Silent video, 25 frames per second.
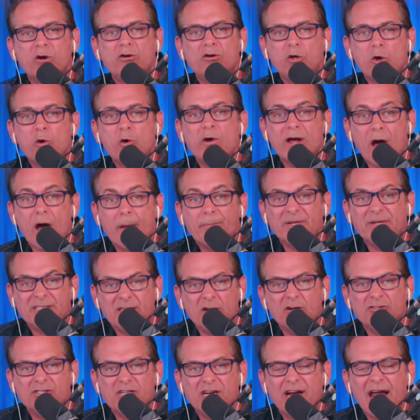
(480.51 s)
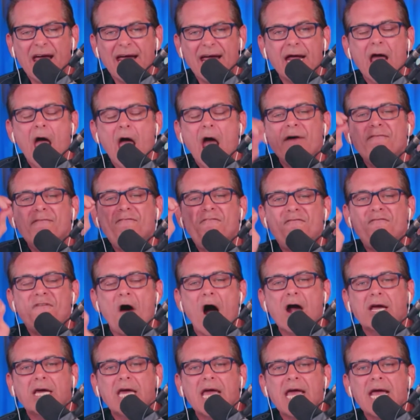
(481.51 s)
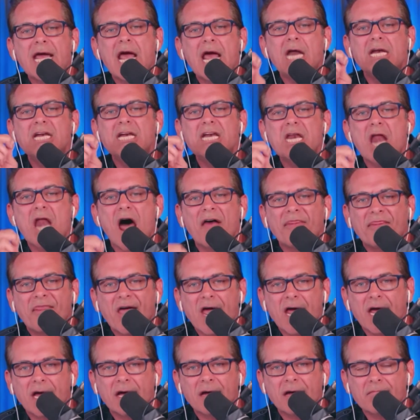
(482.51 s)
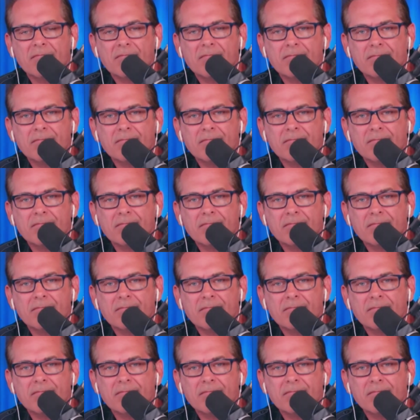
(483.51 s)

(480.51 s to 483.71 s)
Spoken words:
were doing up until today? Fucking nothing.